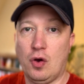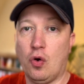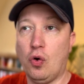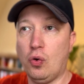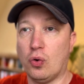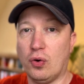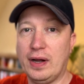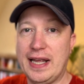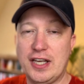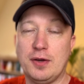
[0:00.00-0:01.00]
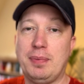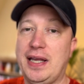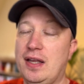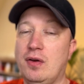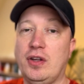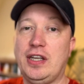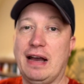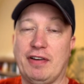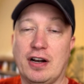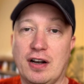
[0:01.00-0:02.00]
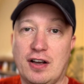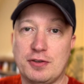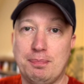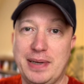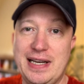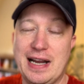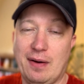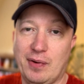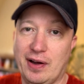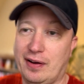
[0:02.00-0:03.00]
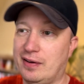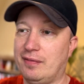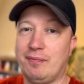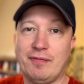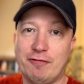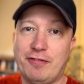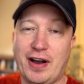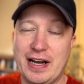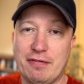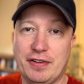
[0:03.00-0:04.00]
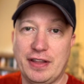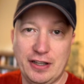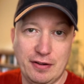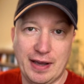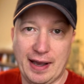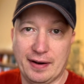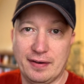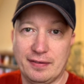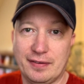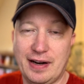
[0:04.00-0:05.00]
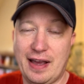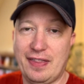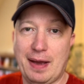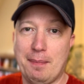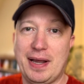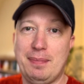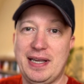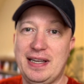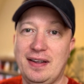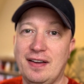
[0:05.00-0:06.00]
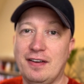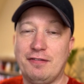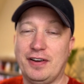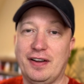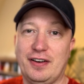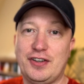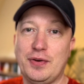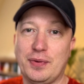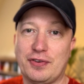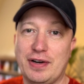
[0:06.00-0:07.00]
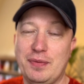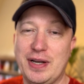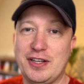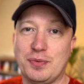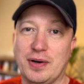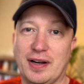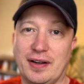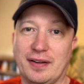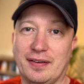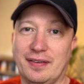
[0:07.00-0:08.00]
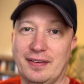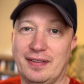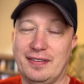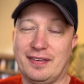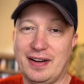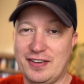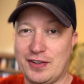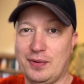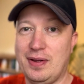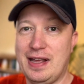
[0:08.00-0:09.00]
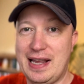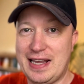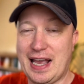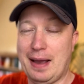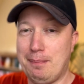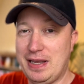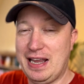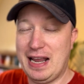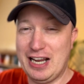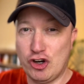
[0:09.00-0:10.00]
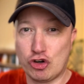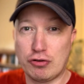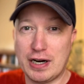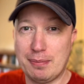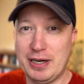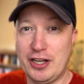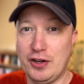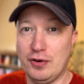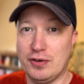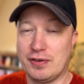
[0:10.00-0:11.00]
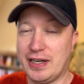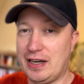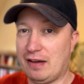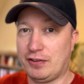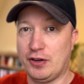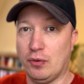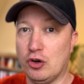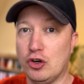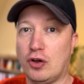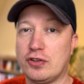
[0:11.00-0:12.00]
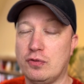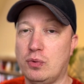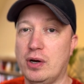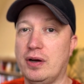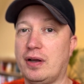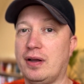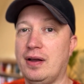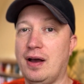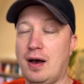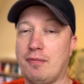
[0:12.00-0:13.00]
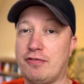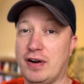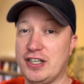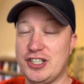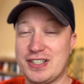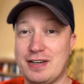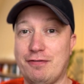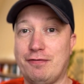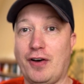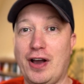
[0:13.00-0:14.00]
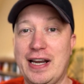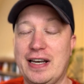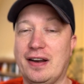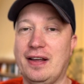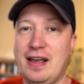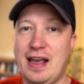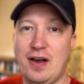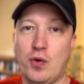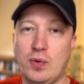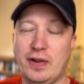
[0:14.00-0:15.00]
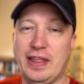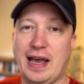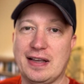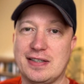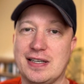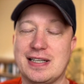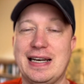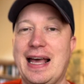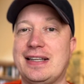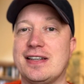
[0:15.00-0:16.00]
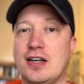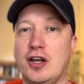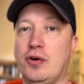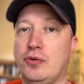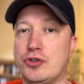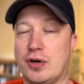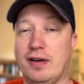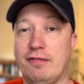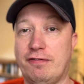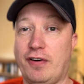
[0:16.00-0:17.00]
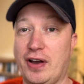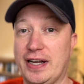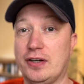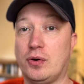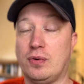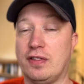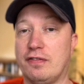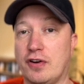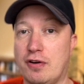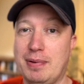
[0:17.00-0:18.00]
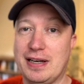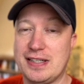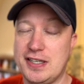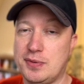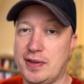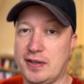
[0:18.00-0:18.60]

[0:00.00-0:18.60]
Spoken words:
Or it could be, you have a class B network, find everything you can, right? And that may be for 2 or 3 weeks work, right? So it can be incredibly huge, right? You have to do a lot of work up front just to find all of the assets, let alone try and find all of the vulnerabilities with